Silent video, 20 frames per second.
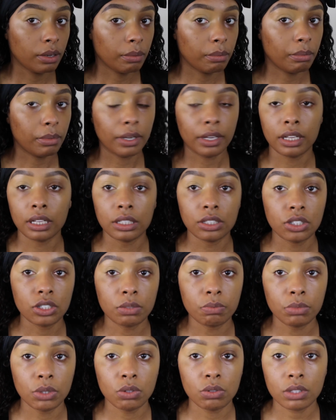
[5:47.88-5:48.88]
But it just
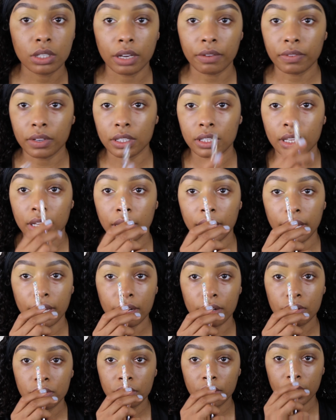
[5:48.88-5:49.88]
mutes everything
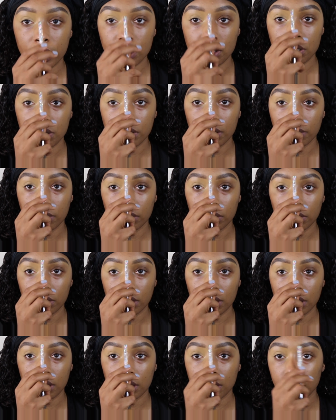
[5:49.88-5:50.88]
out, as you can
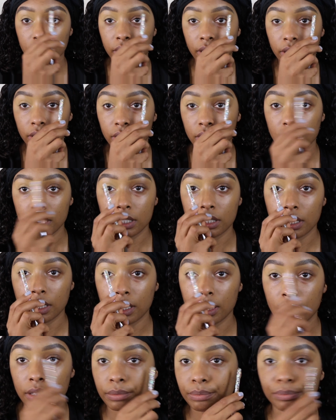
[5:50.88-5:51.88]
clearly
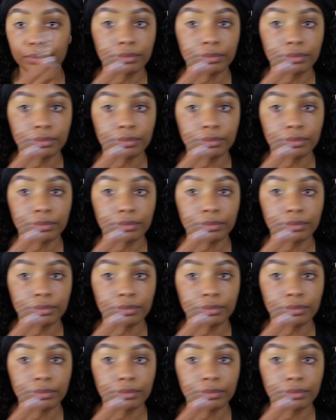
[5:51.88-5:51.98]
see.